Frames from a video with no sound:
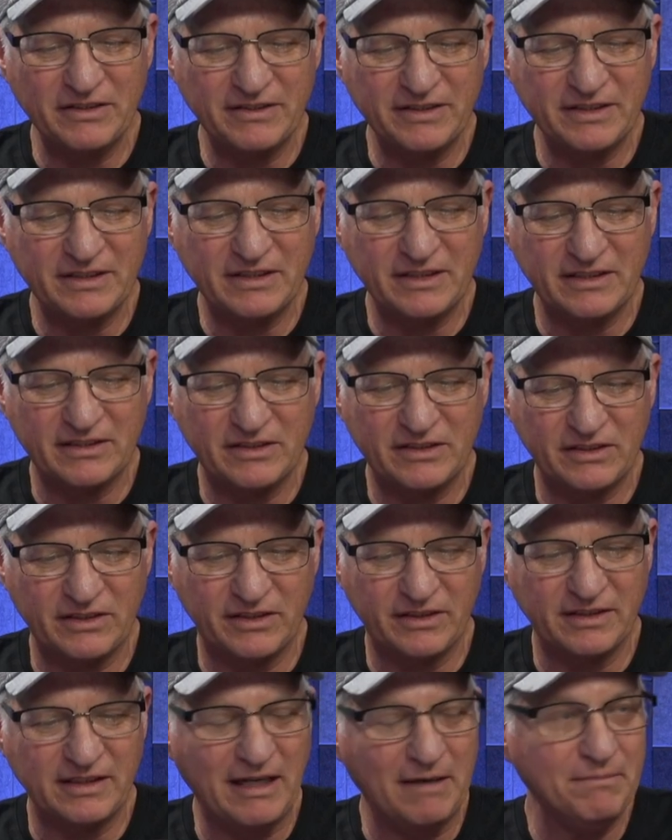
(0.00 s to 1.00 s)
is
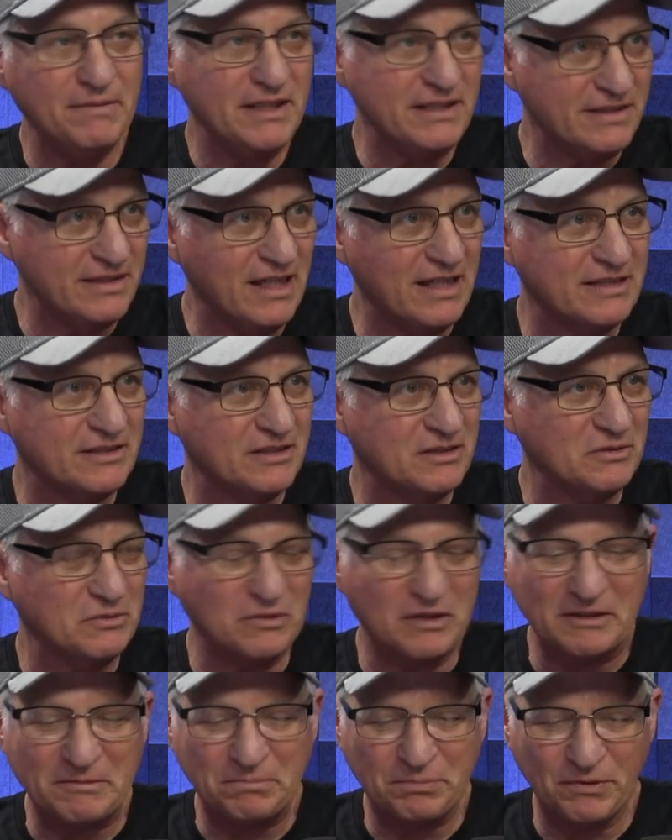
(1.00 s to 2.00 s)
concerned, that means us, the
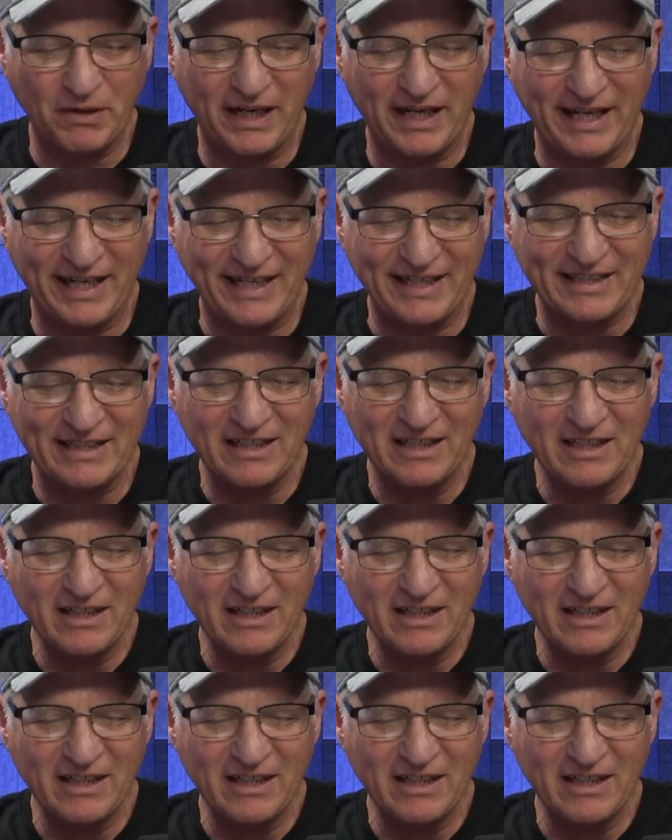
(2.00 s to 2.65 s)
one praying,